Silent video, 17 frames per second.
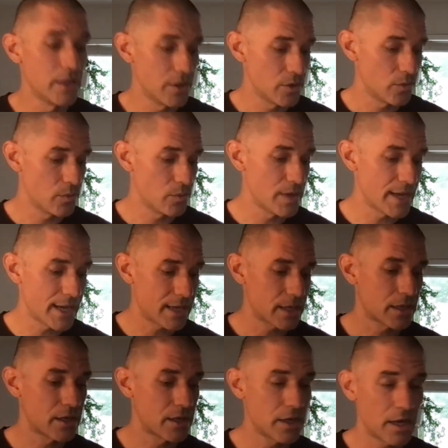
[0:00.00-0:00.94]
we had
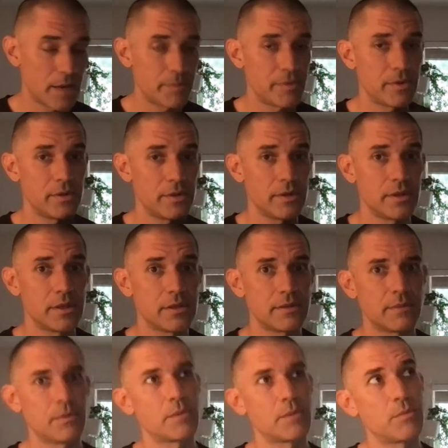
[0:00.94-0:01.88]
a couple,
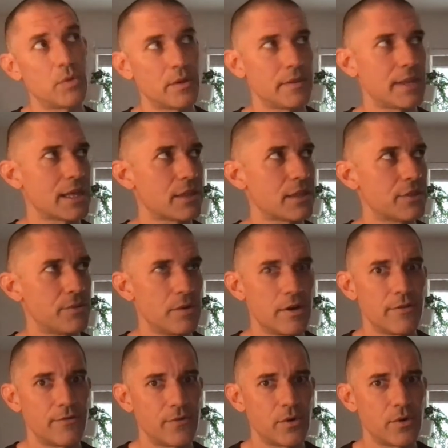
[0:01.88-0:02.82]
more than like 3
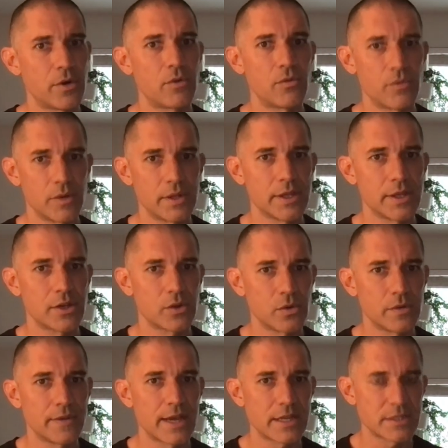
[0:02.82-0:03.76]
or 4 really
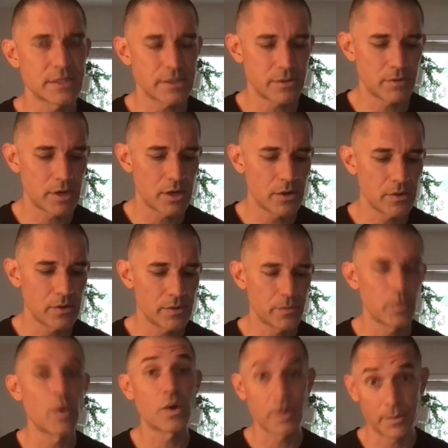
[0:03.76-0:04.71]
cold nights in a row,
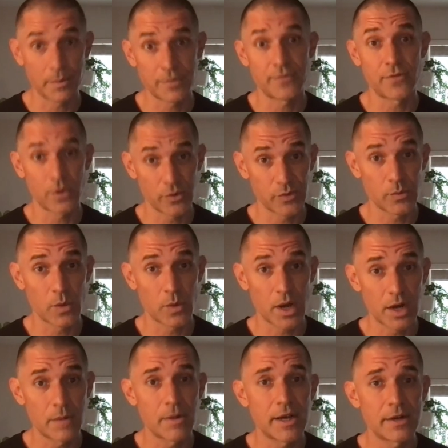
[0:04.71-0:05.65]
and we woke up with frozen
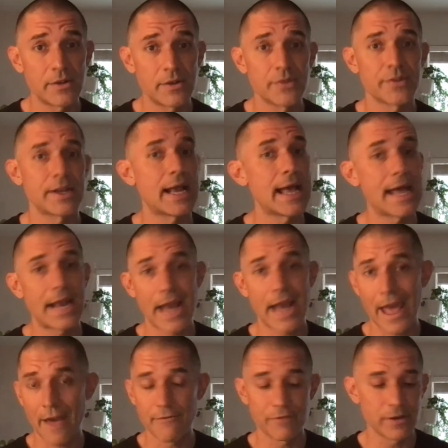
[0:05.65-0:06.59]
water bottles, and I
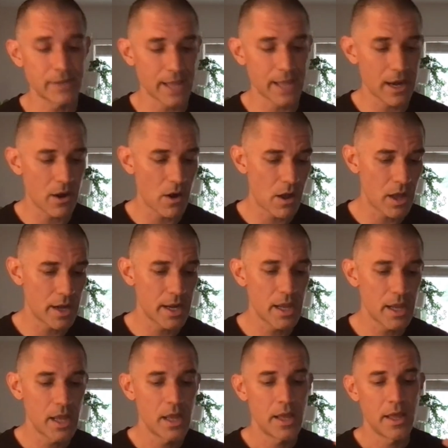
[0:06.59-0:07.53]
had every layer
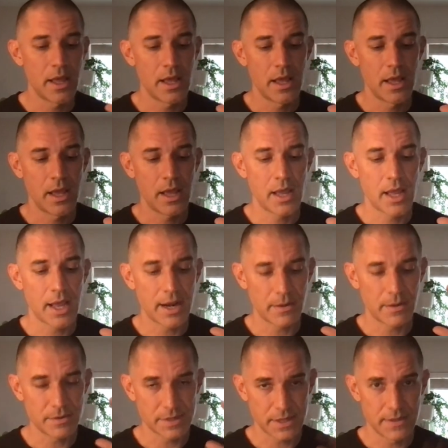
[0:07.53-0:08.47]
on, and
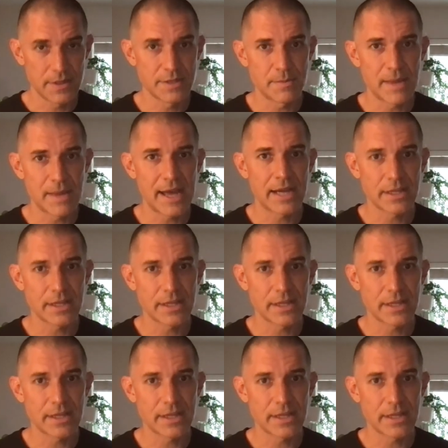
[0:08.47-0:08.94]
I was in this bag